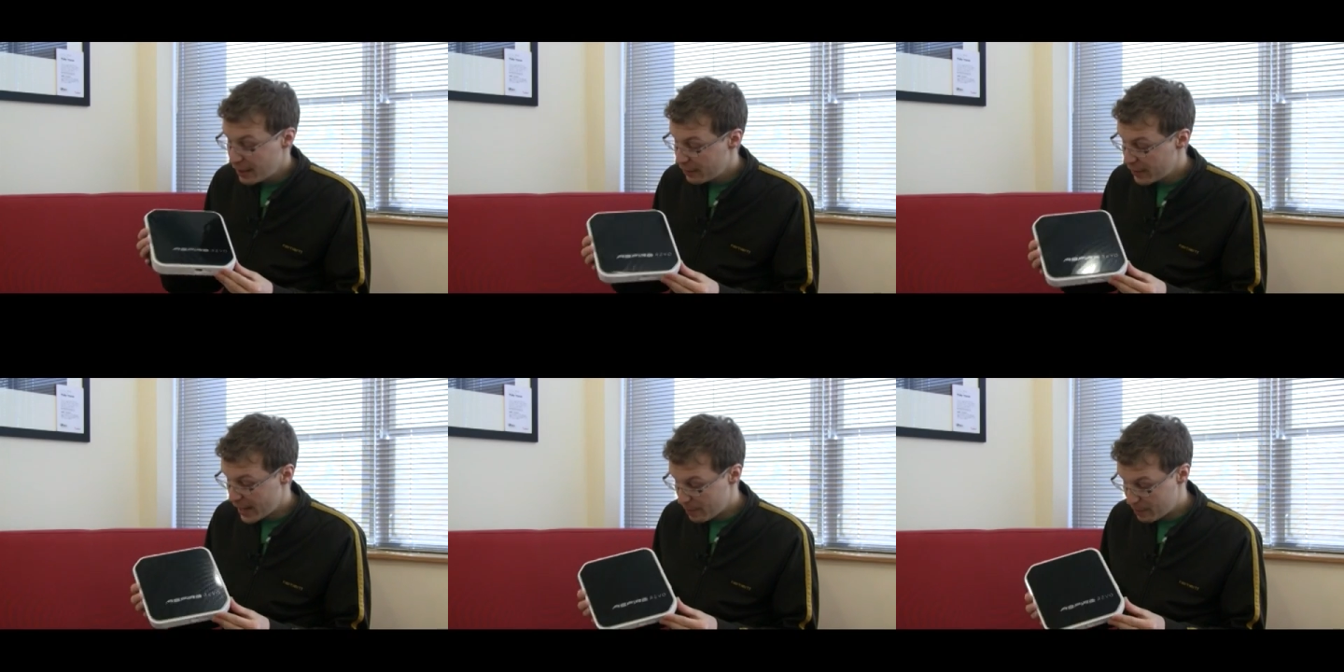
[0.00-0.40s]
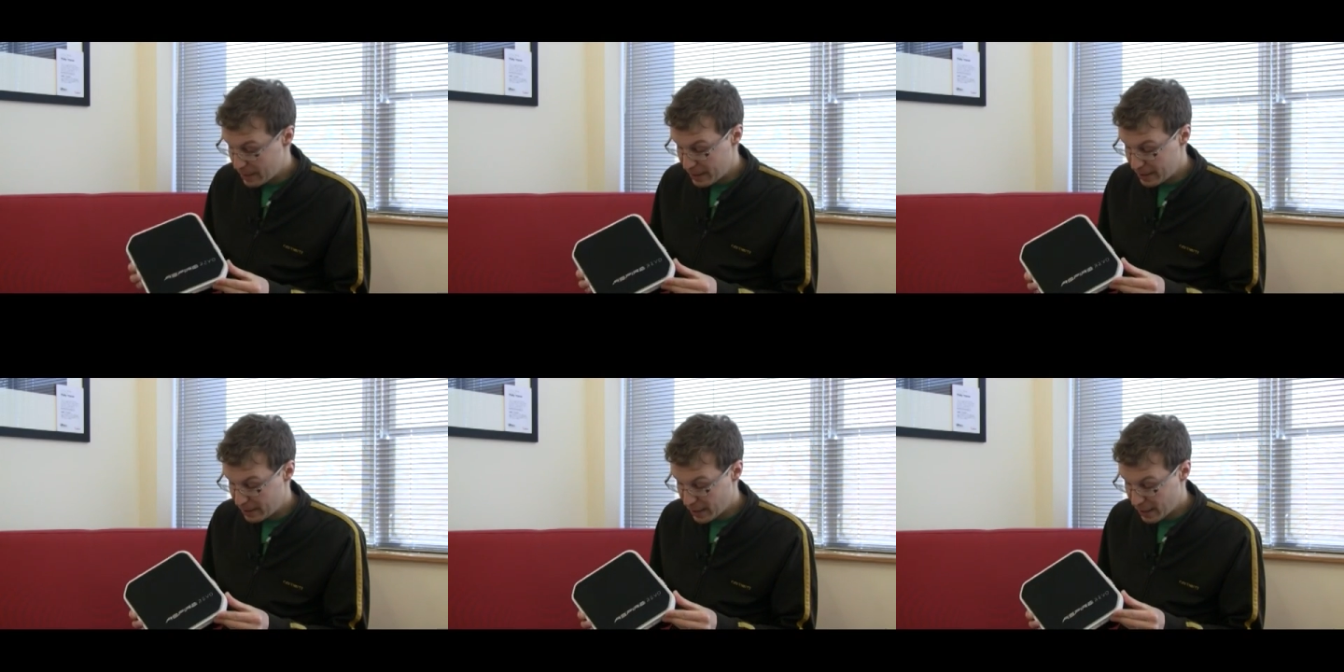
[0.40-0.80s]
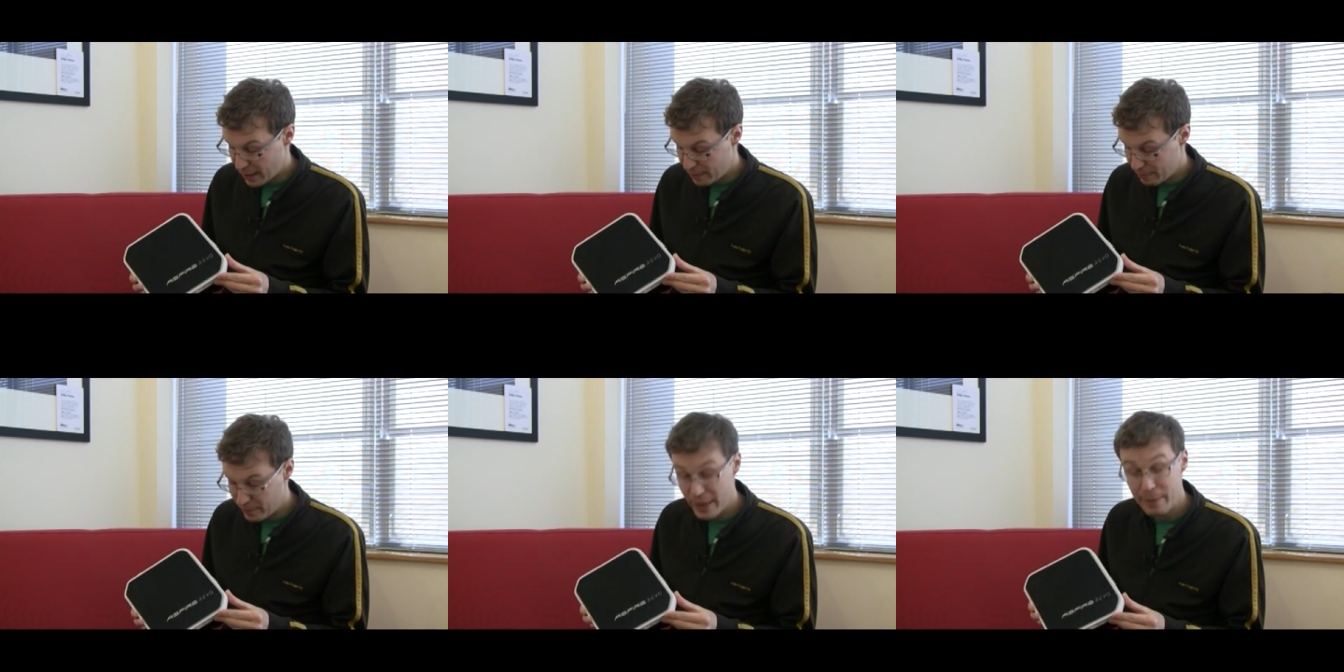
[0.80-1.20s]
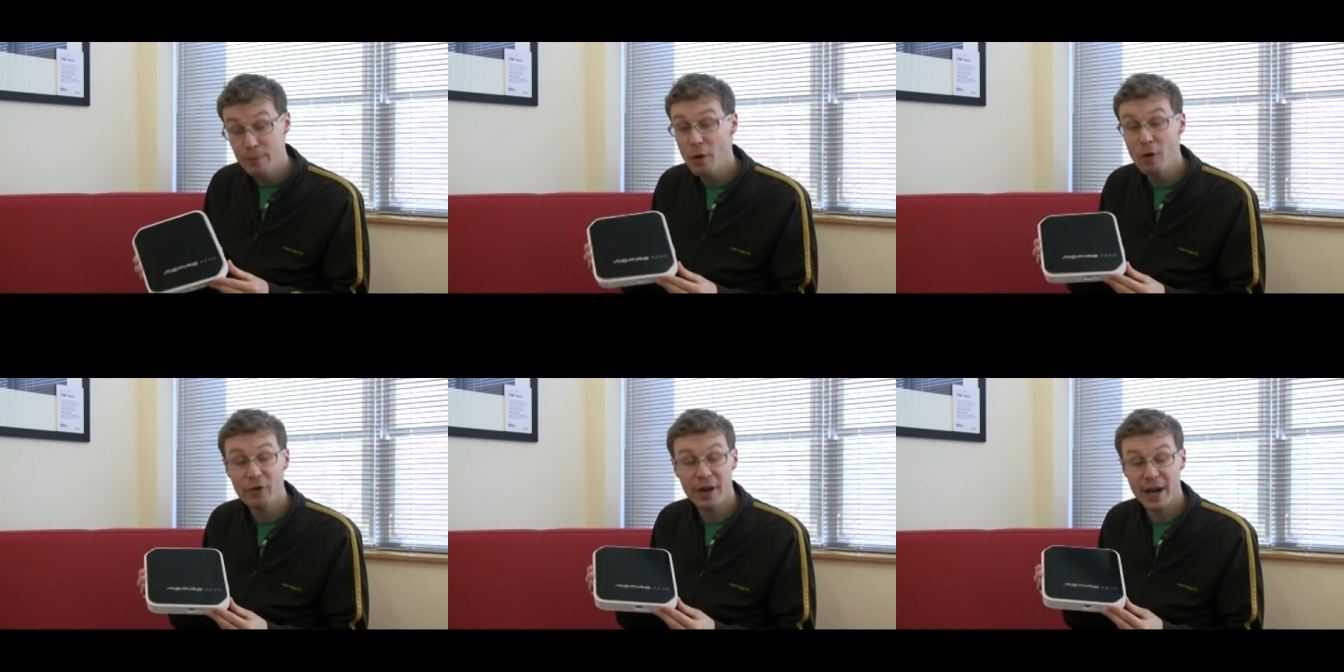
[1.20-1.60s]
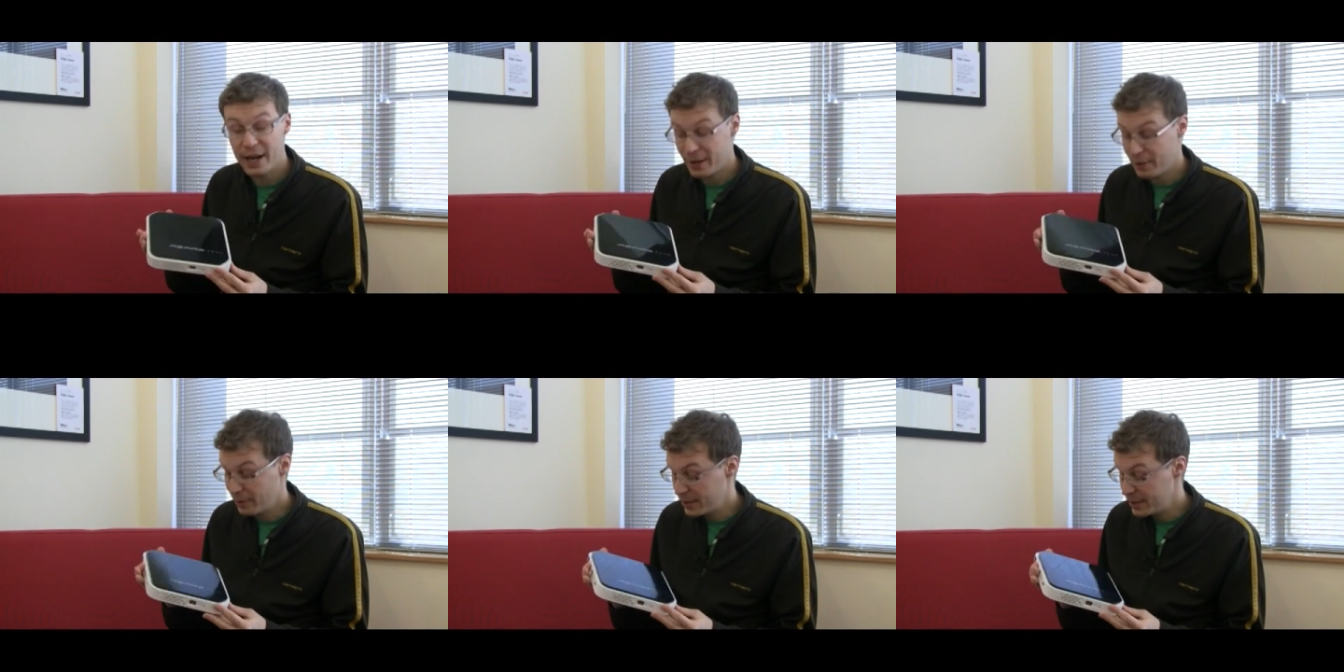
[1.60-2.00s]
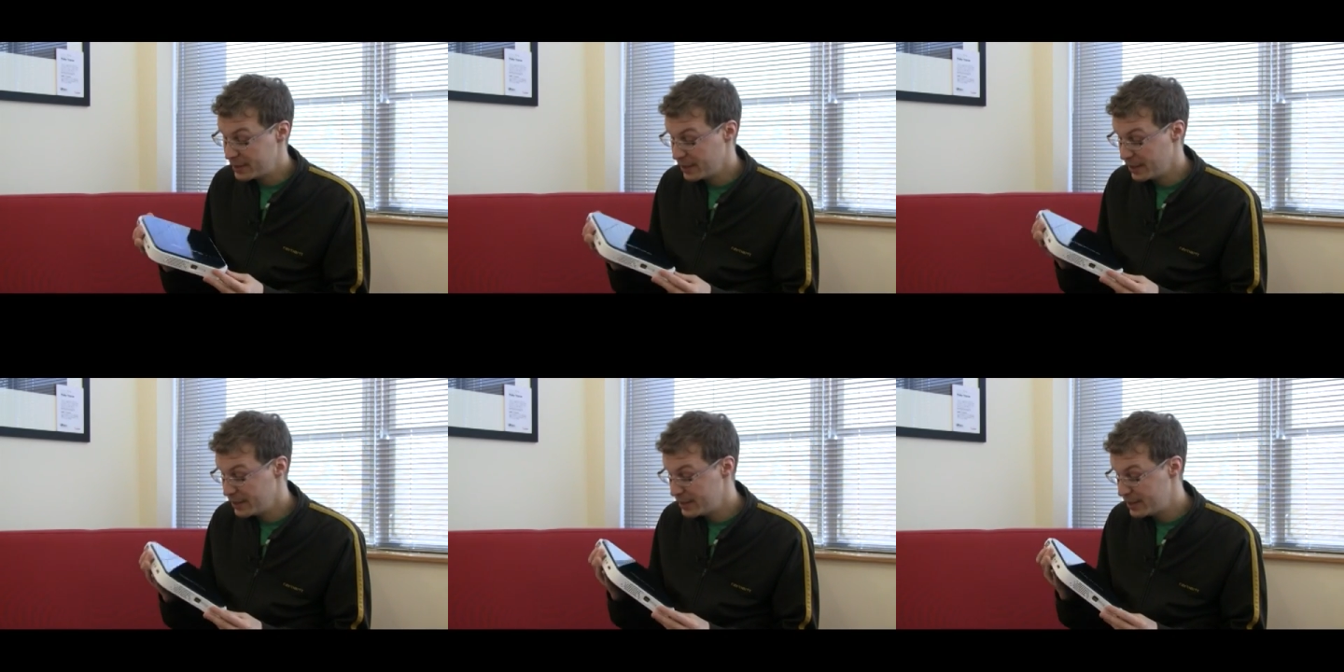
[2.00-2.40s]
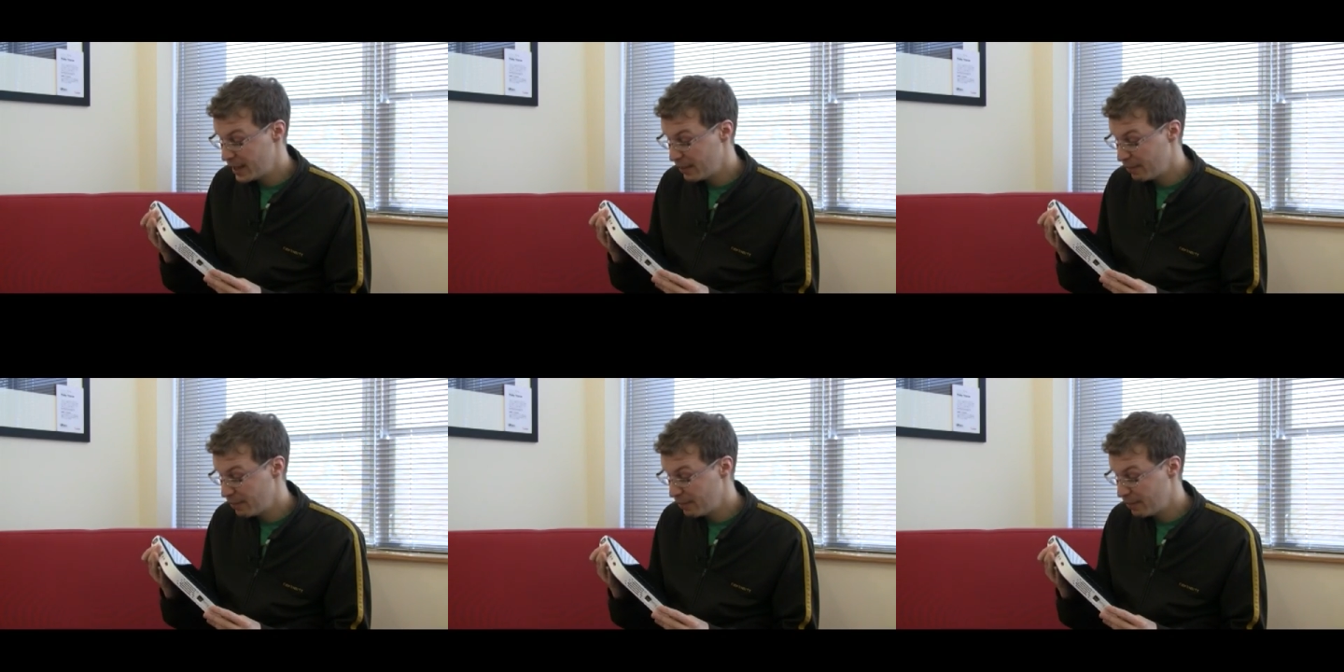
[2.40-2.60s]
they'd be more than adequate. And